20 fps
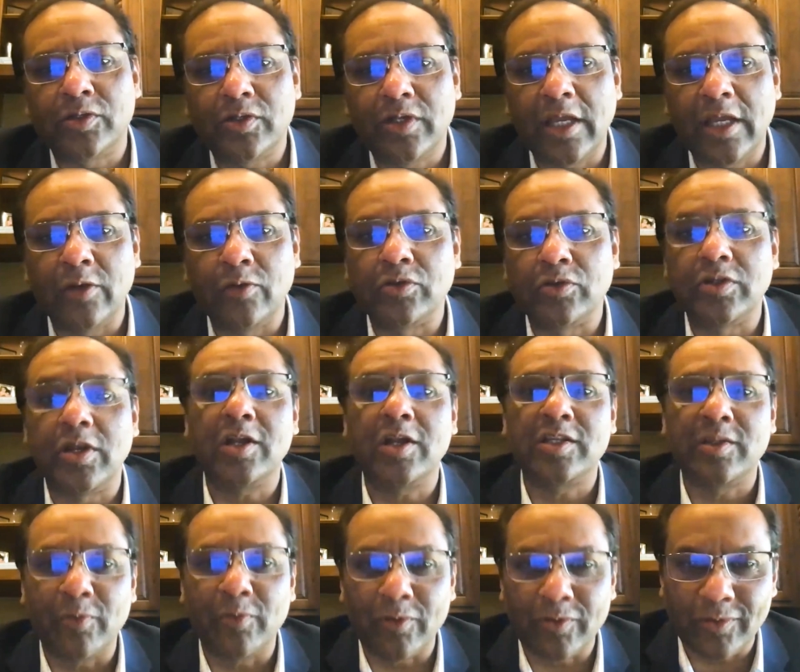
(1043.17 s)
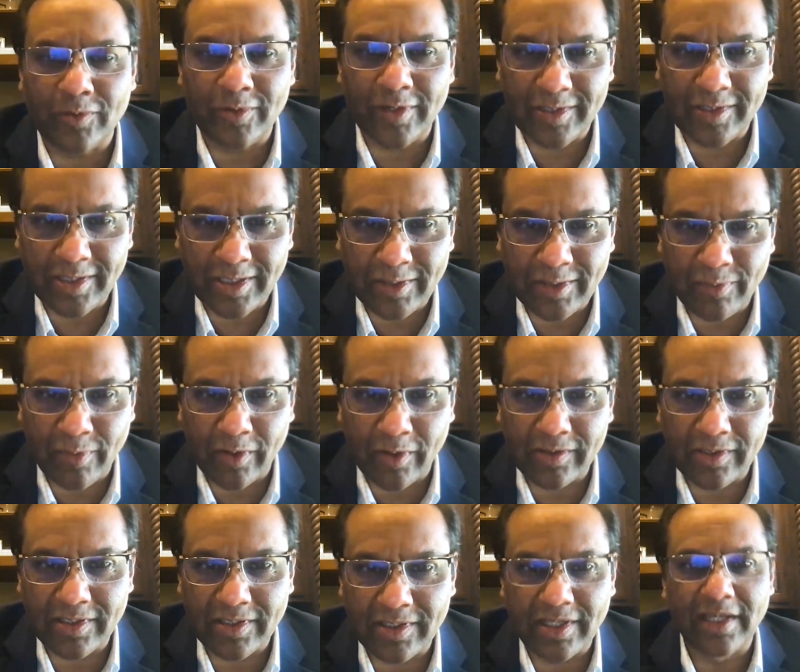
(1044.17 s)
and who's not supposed to touch these
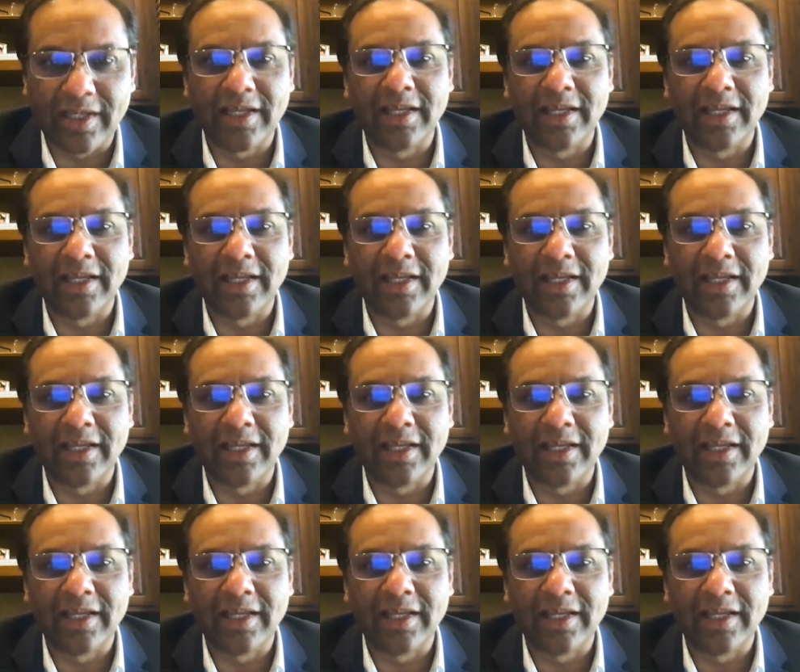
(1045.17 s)
boxes,